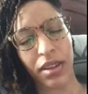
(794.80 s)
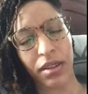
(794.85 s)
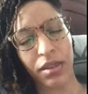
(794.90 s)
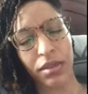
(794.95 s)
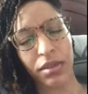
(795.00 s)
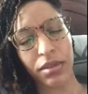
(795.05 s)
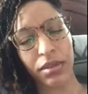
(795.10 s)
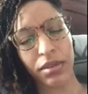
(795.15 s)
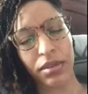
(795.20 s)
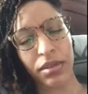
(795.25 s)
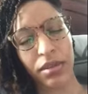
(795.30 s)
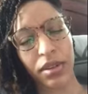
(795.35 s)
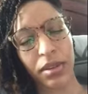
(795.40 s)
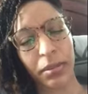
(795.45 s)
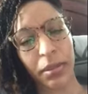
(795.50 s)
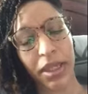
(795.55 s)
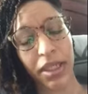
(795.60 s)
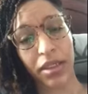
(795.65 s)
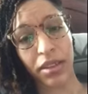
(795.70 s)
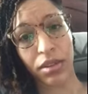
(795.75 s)
Whew.
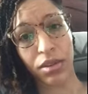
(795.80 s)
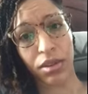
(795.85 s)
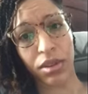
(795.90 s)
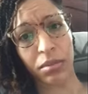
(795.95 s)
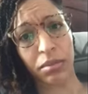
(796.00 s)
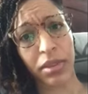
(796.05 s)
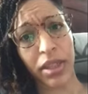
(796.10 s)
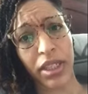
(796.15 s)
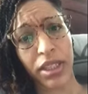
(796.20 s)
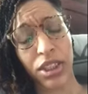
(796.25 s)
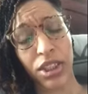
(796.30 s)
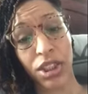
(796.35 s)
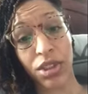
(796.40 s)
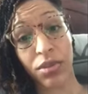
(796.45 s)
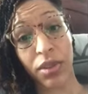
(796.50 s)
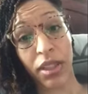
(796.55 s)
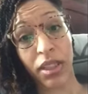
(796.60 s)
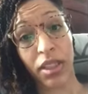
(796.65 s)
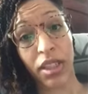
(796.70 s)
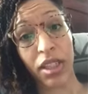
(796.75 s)
And may the Lord bless
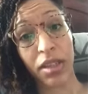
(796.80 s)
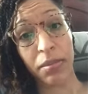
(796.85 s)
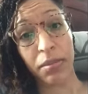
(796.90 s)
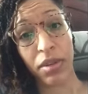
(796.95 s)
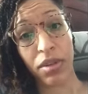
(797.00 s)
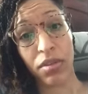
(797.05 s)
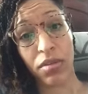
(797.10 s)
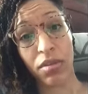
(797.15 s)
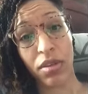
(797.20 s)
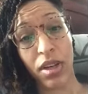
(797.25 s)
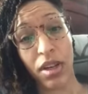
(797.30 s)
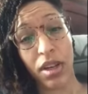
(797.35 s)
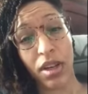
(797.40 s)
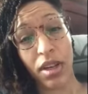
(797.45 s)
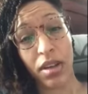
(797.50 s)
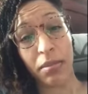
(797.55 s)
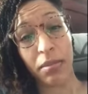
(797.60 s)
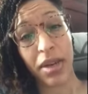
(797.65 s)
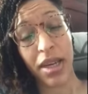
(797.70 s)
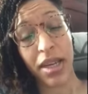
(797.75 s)
you and keep you.
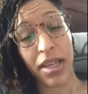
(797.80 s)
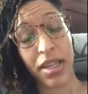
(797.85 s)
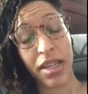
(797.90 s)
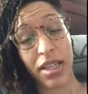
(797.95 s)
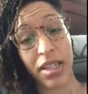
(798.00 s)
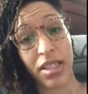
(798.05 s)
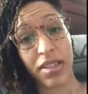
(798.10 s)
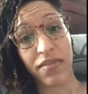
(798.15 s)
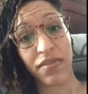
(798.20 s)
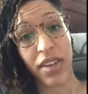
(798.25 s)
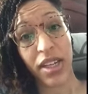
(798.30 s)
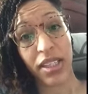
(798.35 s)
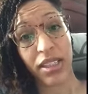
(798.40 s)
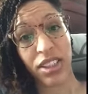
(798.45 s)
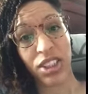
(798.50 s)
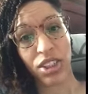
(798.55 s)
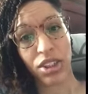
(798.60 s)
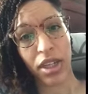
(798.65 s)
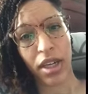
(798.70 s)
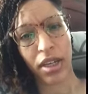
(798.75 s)
May his
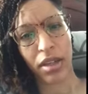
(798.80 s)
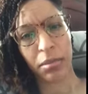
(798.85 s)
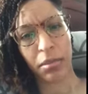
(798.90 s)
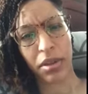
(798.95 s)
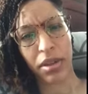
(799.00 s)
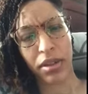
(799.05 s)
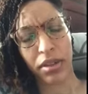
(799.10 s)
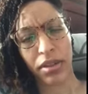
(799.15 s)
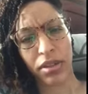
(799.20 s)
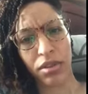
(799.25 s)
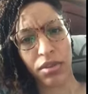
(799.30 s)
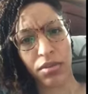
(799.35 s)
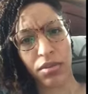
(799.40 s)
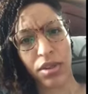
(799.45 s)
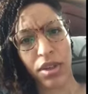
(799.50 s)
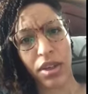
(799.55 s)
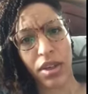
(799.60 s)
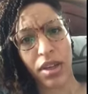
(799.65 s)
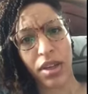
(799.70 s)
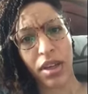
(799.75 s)
face shine upon you
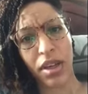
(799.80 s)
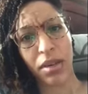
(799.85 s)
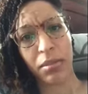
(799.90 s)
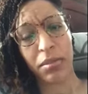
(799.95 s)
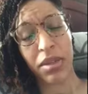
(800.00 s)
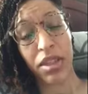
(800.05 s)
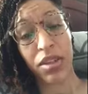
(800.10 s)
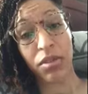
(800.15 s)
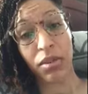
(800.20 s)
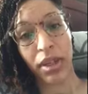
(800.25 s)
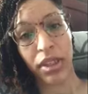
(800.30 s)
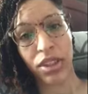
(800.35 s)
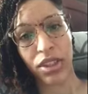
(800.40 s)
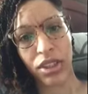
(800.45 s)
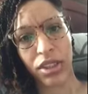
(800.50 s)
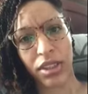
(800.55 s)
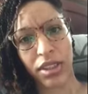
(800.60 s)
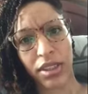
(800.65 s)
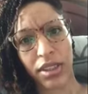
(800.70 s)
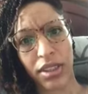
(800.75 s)
and be
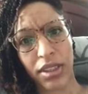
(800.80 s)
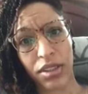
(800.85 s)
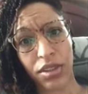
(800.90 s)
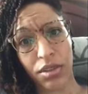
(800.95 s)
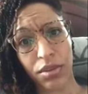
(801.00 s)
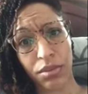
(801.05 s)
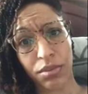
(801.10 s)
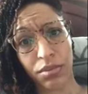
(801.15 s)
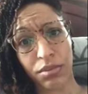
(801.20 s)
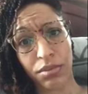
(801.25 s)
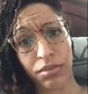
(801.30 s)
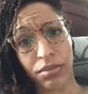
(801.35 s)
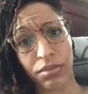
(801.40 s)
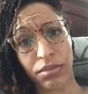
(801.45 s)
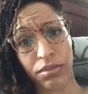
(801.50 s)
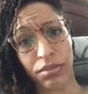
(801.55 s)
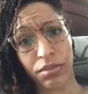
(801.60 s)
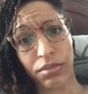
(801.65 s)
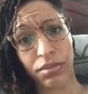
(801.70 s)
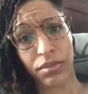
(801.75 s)
gracious to you.
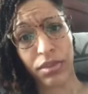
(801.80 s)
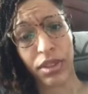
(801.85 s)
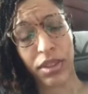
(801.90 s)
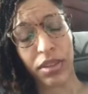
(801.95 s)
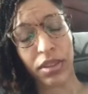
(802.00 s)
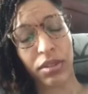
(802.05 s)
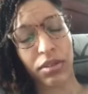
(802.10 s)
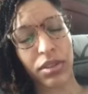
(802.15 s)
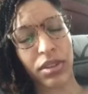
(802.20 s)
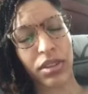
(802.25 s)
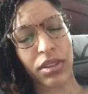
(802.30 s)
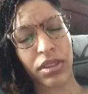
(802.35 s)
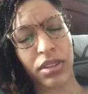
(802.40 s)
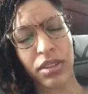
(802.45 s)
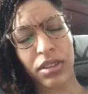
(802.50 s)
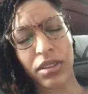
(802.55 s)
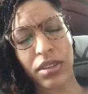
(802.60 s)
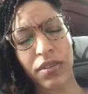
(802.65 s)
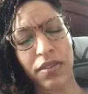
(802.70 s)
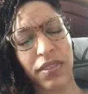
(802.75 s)
Lord,
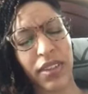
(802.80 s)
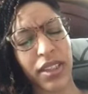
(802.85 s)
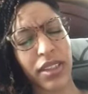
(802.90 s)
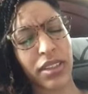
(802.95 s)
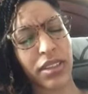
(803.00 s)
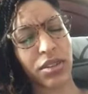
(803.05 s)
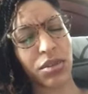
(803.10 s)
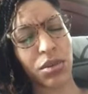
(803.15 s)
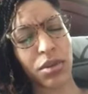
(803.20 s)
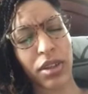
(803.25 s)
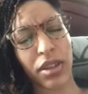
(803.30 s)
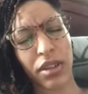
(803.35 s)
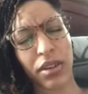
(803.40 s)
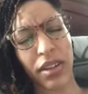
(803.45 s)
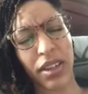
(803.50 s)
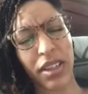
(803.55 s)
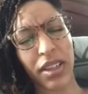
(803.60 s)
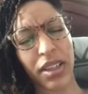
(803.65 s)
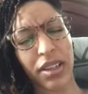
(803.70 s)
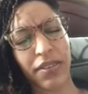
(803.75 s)
turn your face toward her
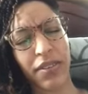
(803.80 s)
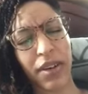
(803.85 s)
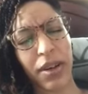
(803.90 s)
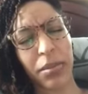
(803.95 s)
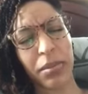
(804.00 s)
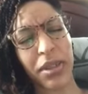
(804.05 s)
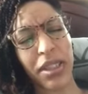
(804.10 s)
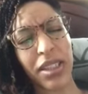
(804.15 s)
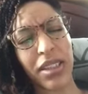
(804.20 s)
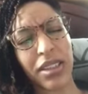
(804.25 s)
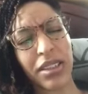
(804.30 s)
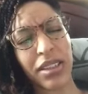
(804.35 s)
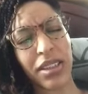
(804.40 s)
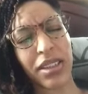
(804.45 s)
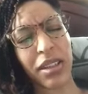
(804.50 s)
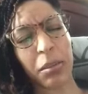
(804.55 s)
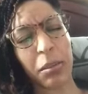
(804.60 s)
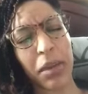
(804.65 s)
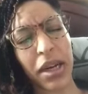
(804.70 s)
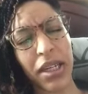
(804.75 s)
and give her peace in
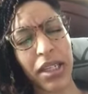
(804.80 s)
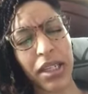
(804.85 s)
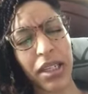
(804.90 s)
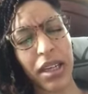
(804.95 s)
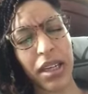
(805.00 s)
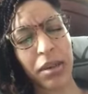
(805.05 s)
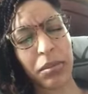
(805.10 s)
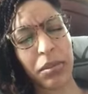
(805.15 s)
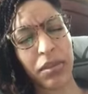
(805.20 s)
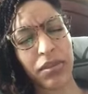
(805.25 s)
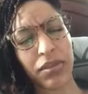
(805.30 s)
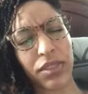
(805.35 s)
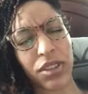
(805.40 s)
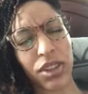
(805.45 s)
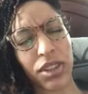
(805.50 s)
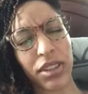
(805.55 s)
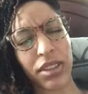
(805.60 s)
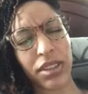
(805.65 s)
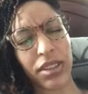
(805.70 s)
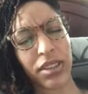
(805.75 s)
the mighty name of
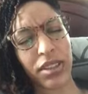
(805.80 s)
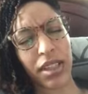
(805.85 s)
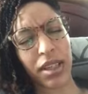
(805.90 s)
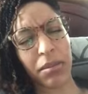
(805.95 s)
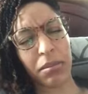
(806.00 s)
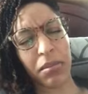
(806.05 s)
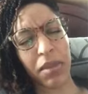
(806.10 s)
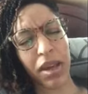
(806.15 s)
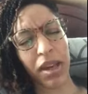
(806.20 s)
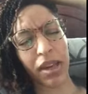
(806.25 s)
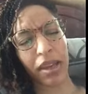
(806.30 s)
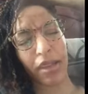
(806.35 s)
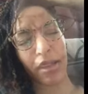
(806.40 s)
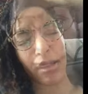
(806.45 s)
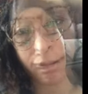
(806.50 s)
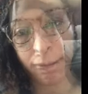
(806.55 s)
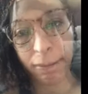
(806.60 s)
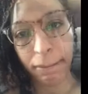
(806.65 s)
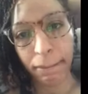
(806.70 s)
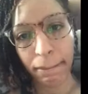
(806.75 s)
Jesus. Amen.
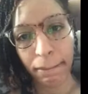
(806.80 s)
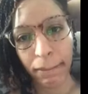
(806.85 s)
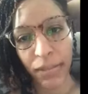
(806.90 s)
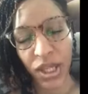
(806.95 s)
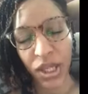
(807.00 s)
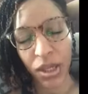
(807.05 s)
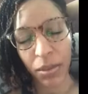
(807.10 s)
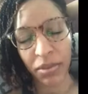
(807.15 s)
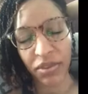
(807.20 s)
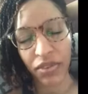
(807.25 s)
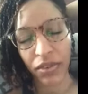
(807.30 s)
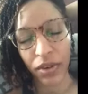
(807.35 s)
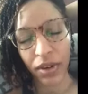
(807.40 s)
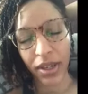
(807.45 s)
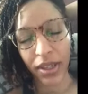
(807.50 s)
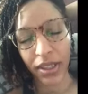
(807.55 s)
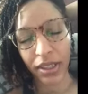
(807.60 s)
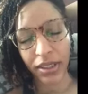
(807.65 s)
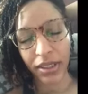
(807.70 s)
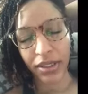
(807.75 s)
So before
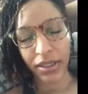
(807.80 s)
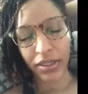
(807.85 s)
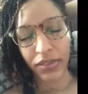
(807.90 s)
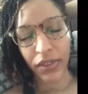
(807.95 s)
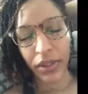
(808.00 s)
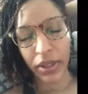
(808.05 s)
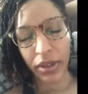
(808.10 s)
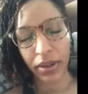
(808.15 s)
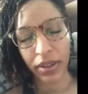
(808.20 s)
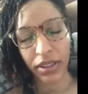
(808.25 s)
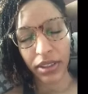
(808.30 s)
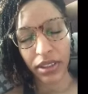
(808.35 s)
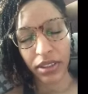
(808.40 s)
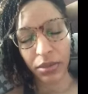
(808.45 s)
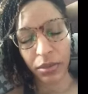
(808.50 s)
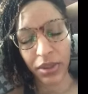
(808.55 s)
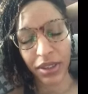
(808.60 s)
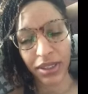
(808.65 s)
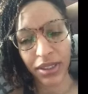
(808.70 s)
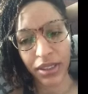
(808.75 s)
I end this video, I just
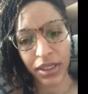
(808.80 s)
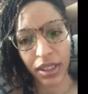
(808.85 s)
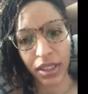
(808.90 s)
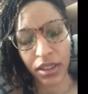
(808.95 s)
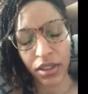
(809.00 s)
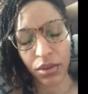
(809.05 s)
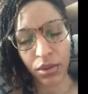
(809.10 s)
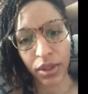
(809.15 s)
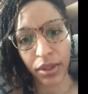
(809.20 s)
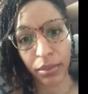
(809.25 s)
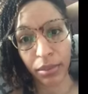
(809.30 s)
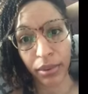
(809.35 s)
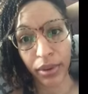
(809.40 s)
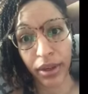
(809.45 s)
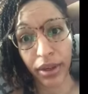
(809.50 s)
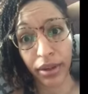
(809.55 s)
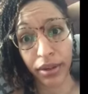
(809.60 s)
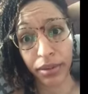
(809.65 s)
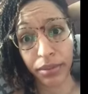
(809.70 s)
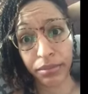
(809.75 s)
want to say a quick
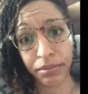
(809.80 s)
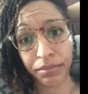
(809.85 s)
prayer.